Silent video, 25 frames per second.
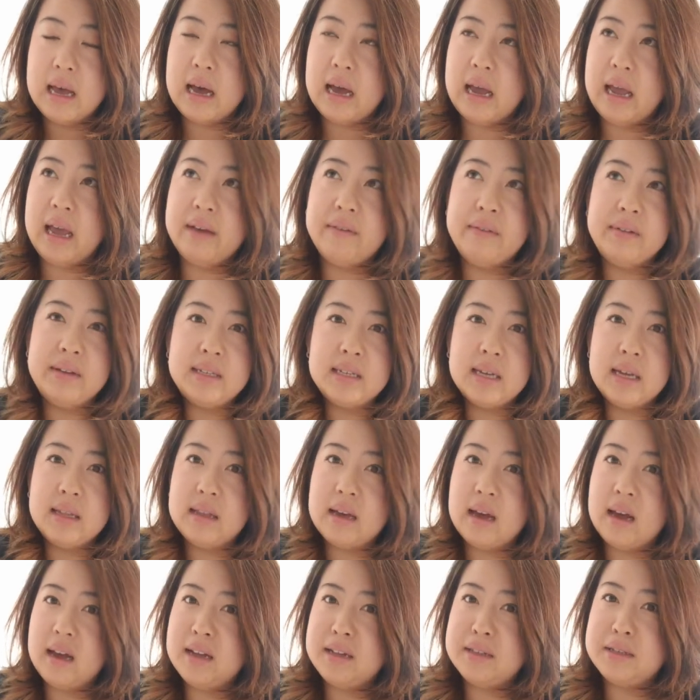I haven't done
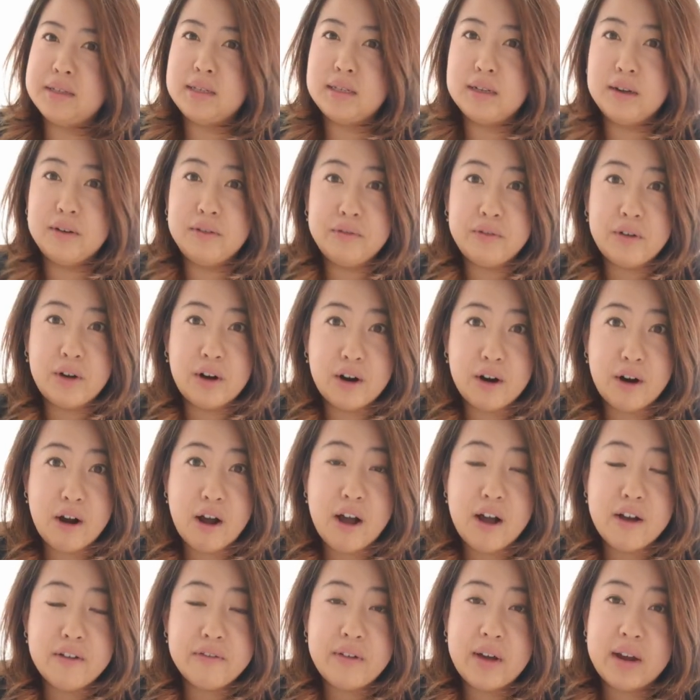that. It's still far
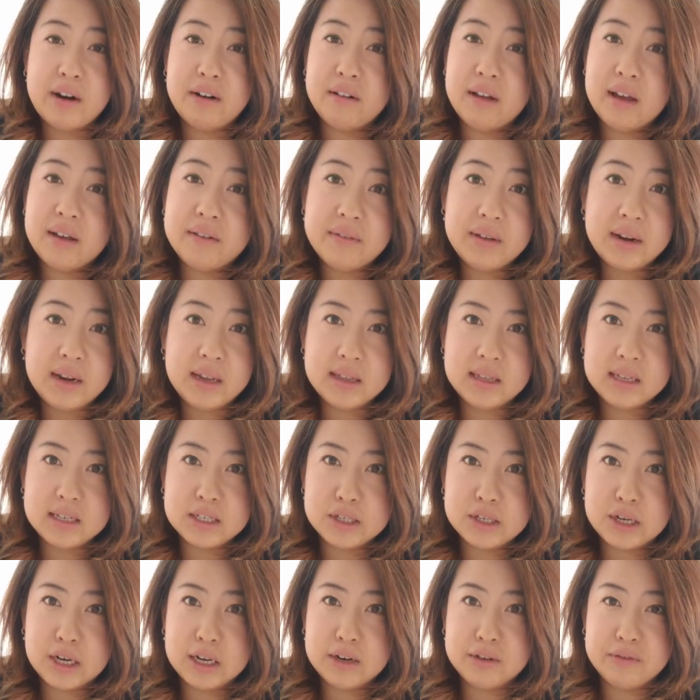off. I don't have anything
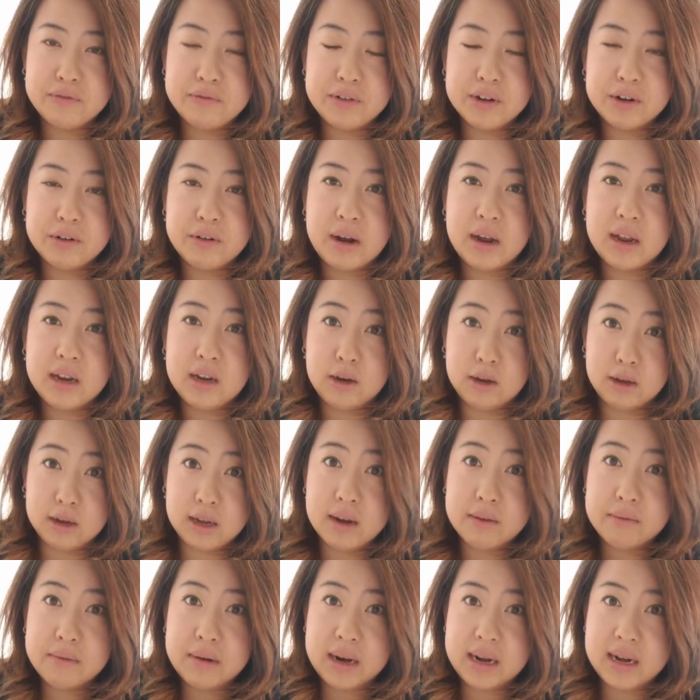to kind of figure out and
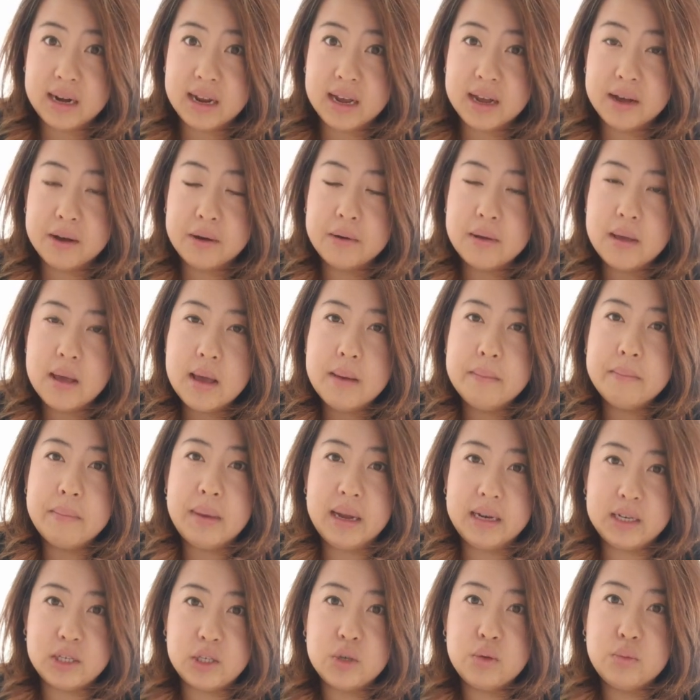look at right now,
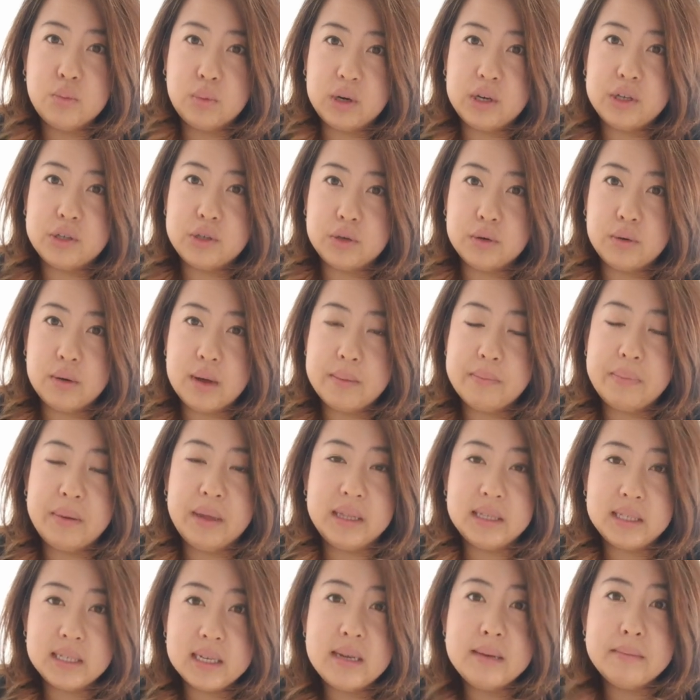but I do want to do it. But
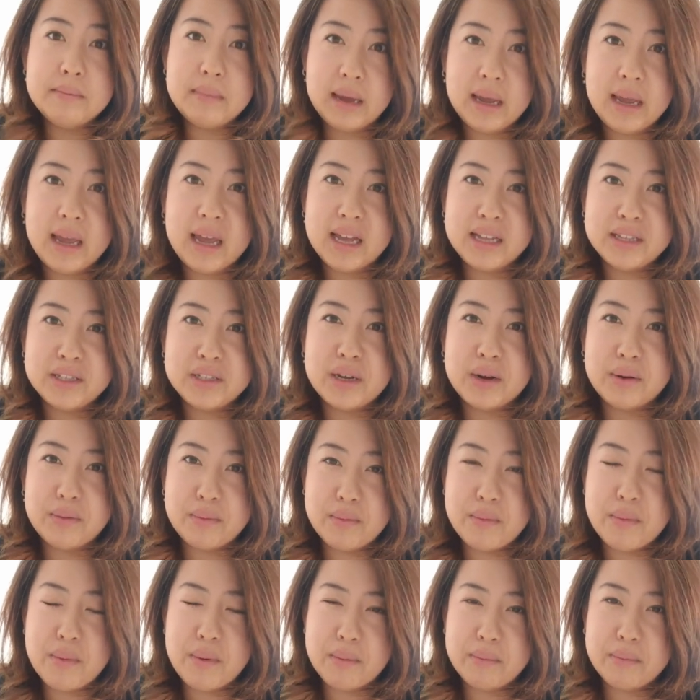it's in my head, so I
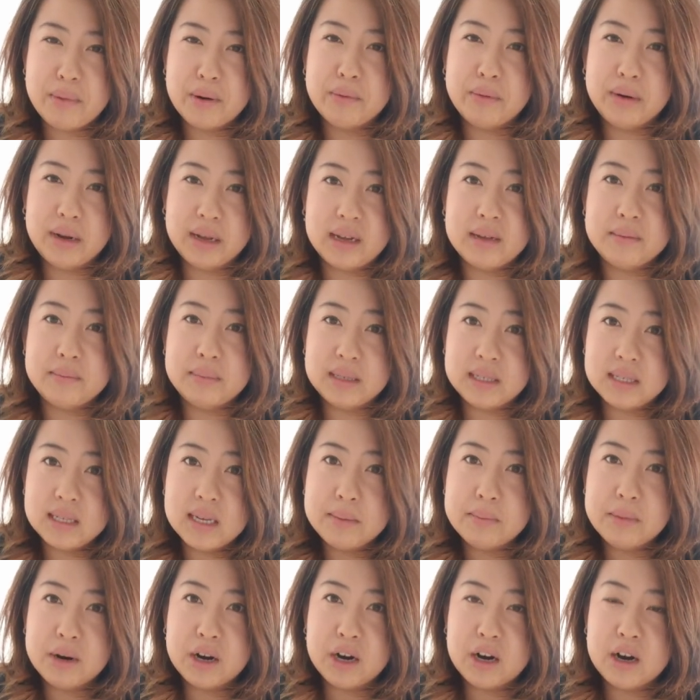remember when it comes to
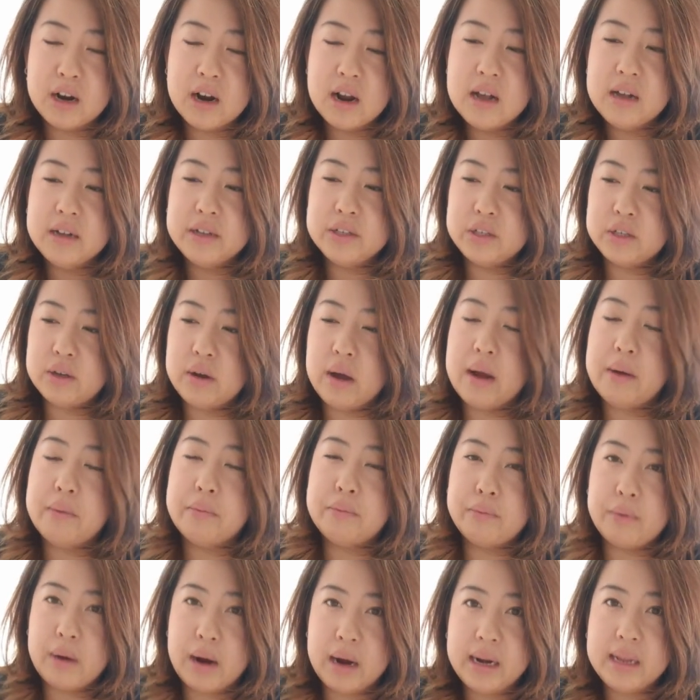summer. So
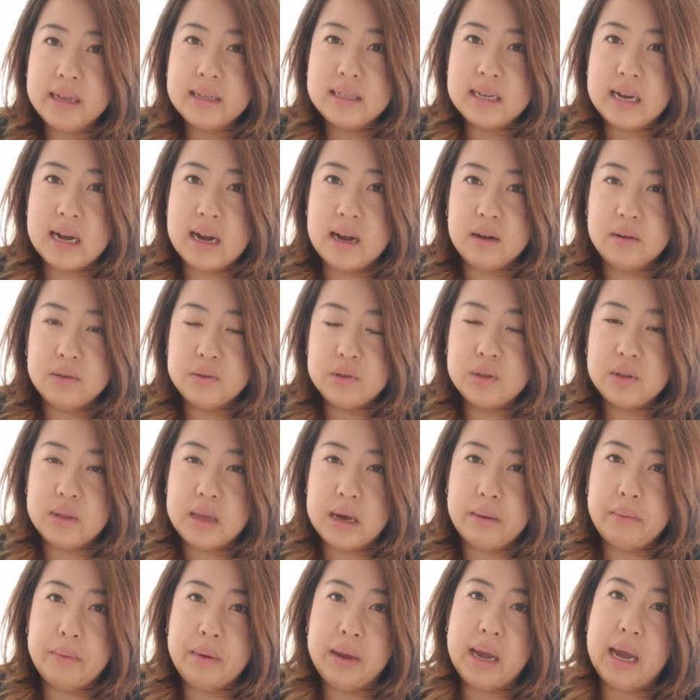I write it down so
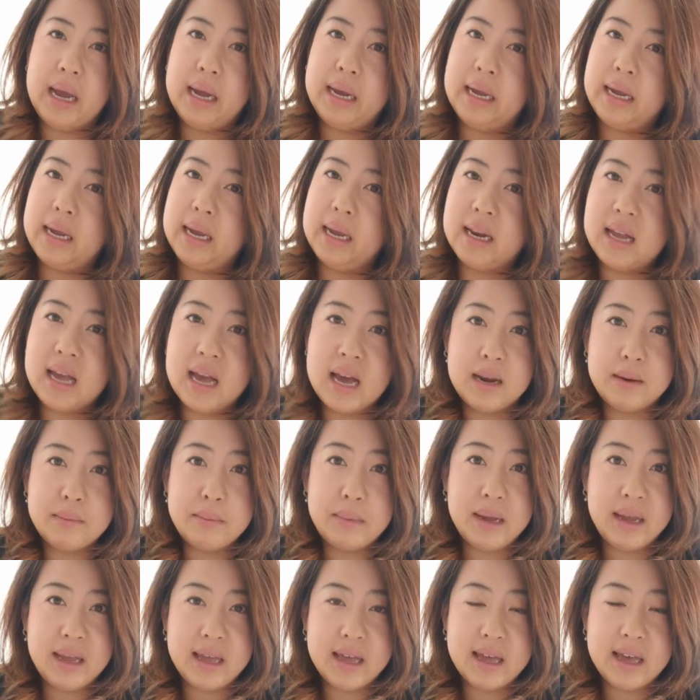that way I could get it out of
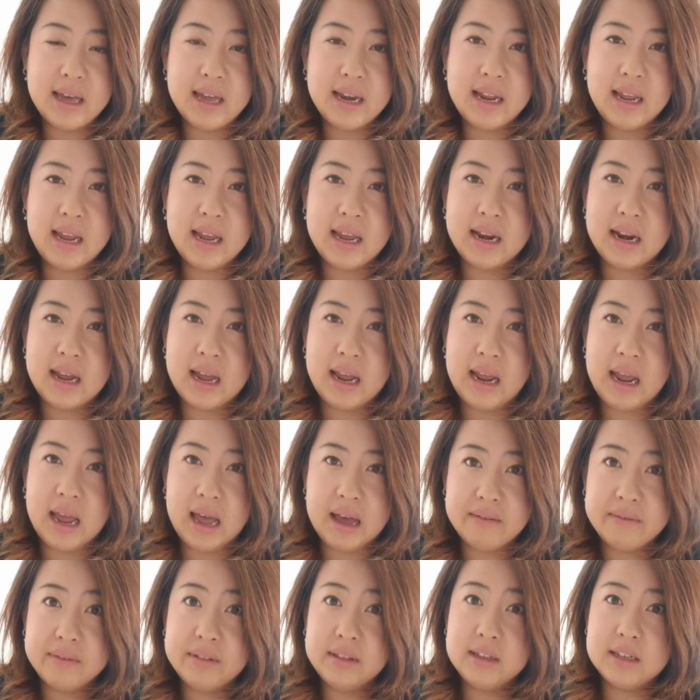my head and I
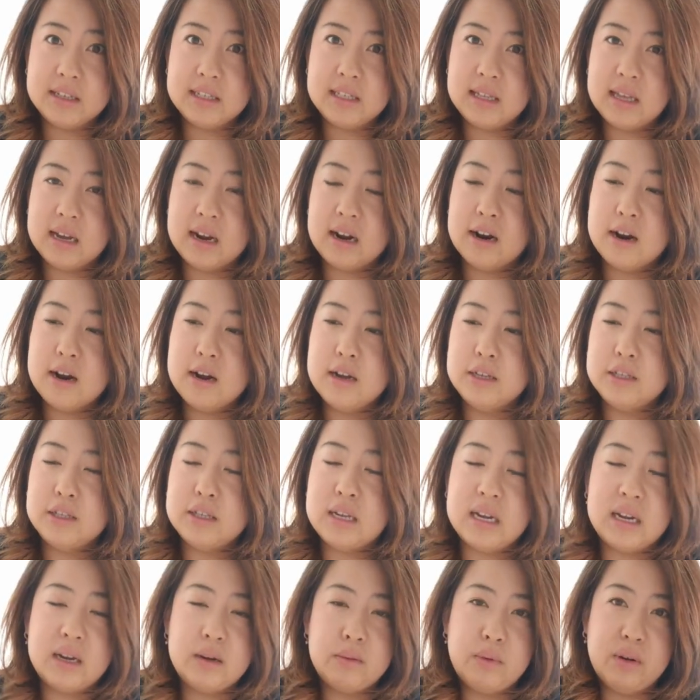have a list there
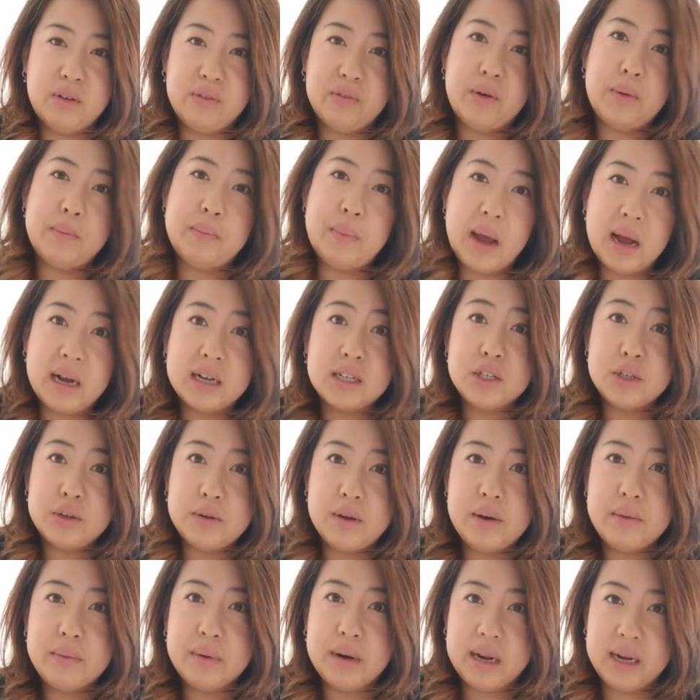so I can refer back
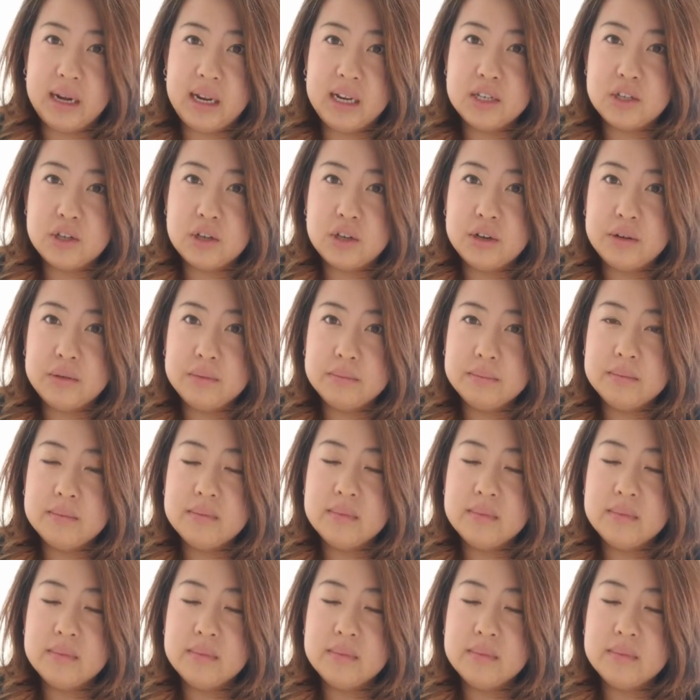to it when I need to.